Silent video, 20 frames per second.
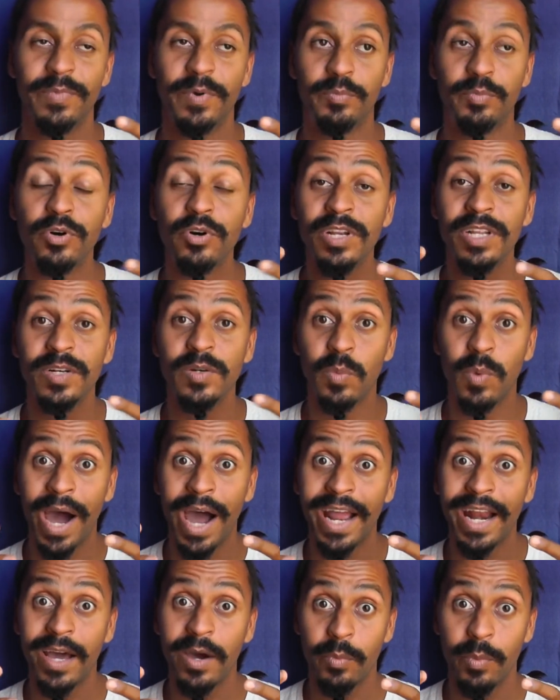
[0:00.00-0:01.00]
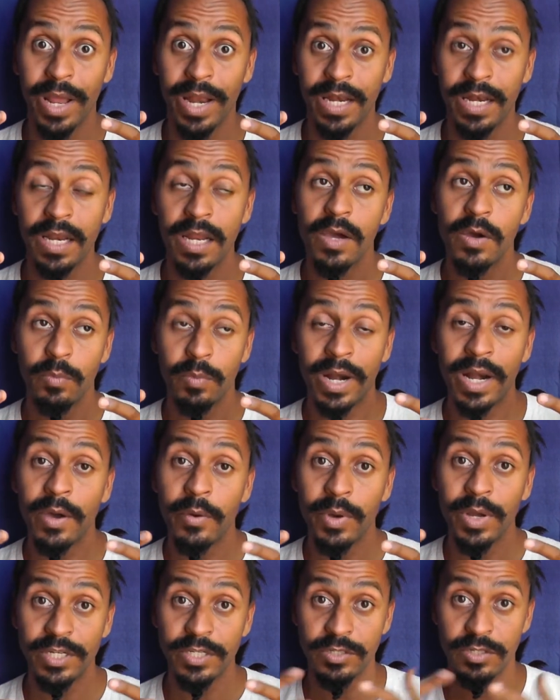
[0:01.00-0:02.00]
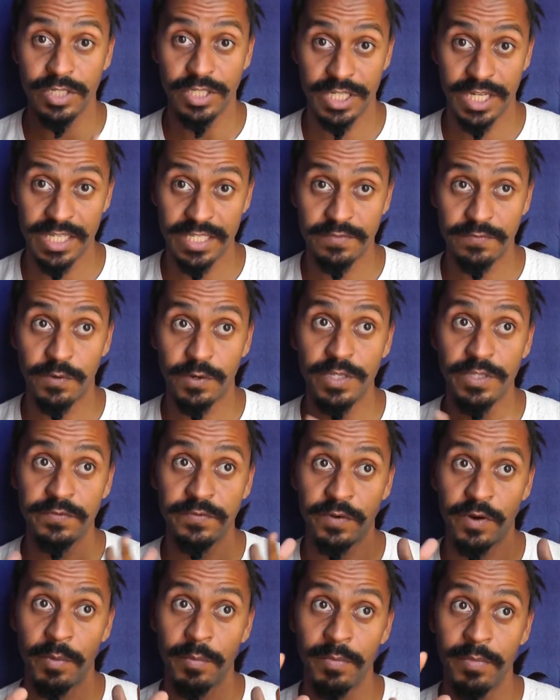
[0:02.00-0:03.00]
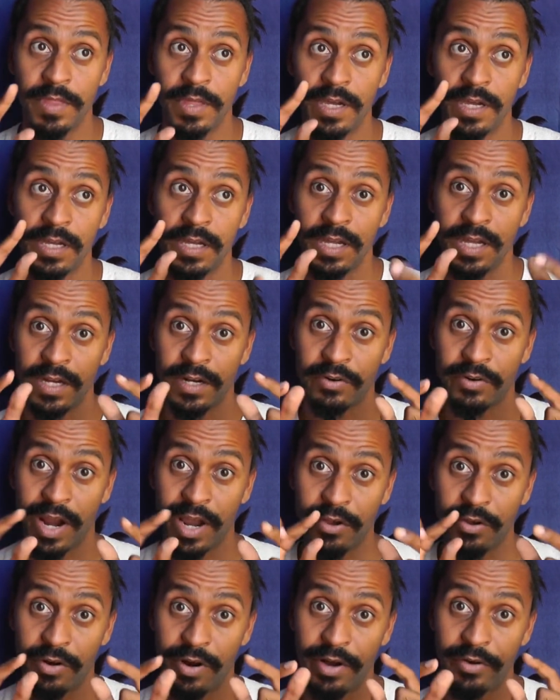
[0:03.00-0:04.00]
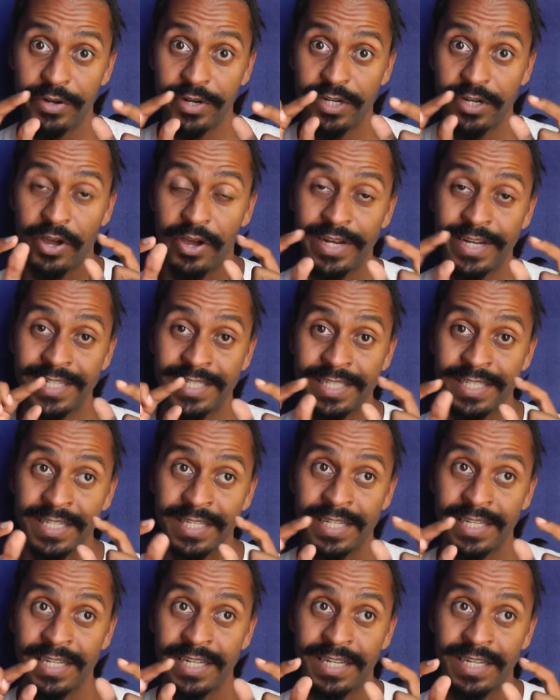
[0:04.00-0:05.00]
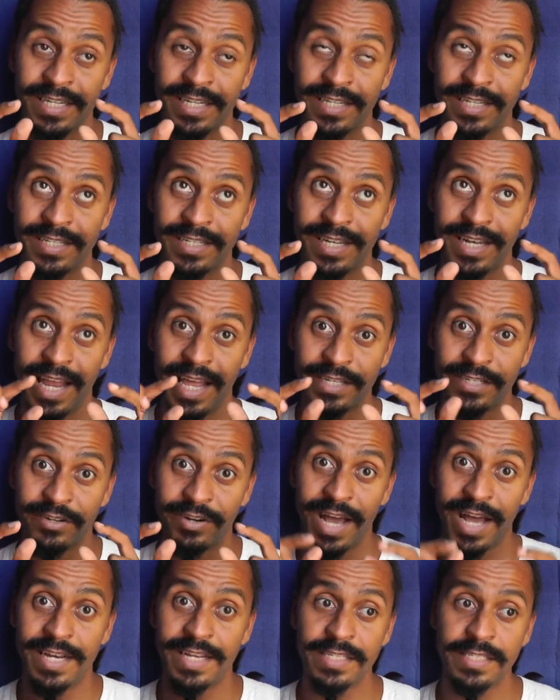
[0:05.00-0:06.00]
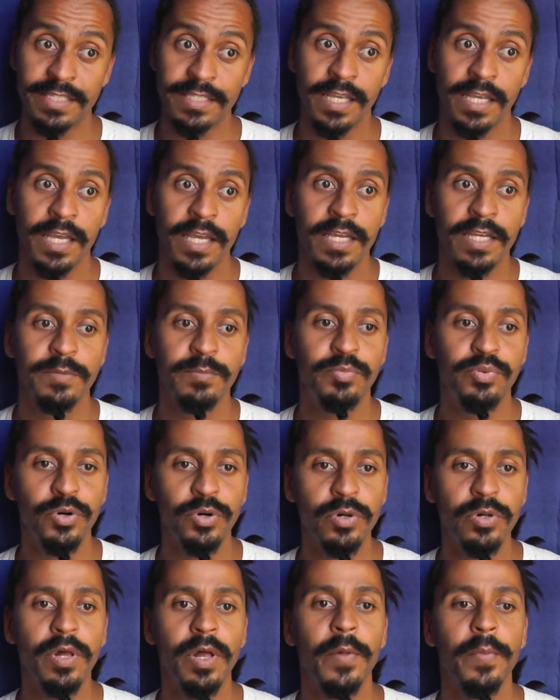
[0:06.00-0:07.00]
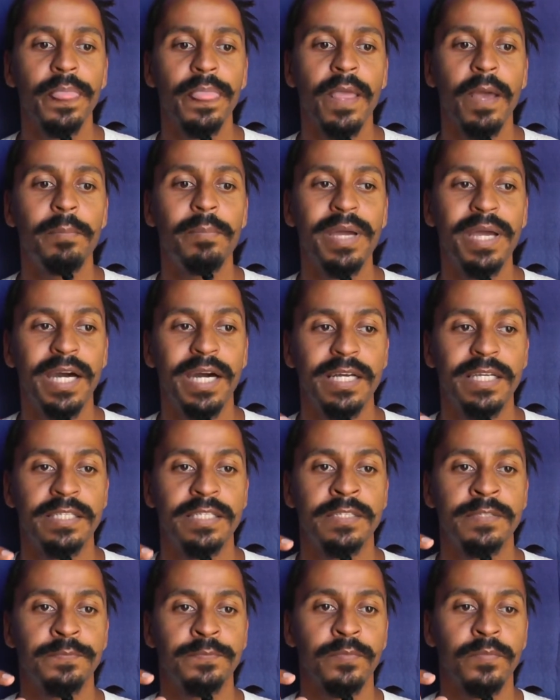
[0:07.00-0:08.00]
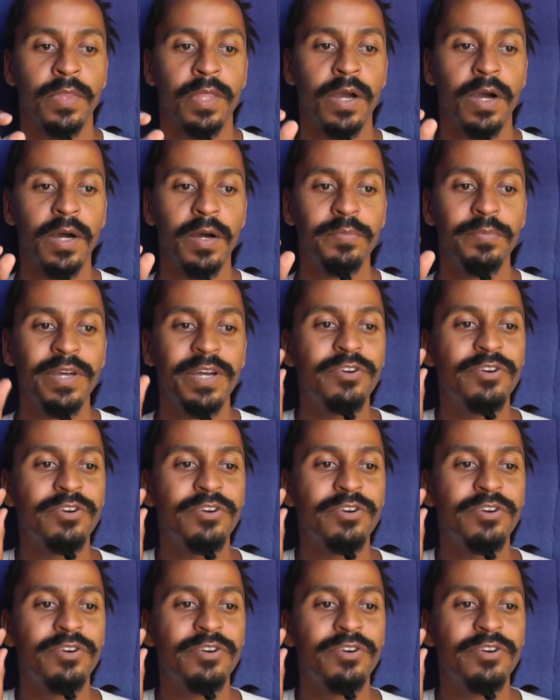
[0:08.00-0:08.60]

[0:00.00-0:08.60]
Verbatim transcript: pull it wider when when I went to chest voice from the cricoarytenoid uh, lateralis pull because um, the